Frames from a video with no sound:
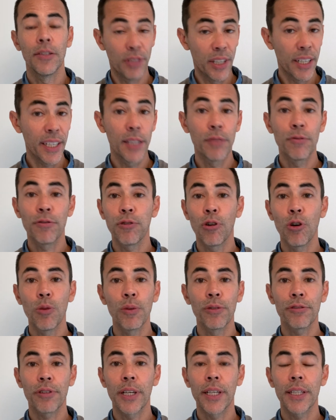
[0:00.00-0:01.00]
very informal
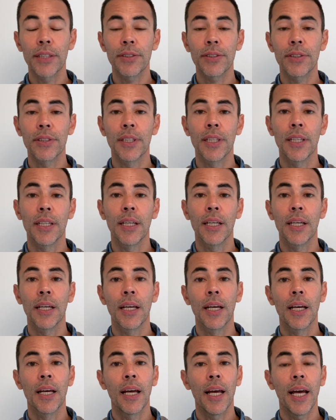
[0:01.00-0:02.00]
phrase.
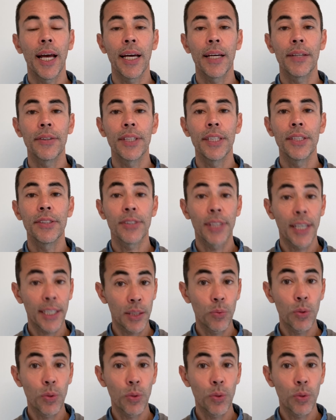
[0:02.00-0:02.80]
And the second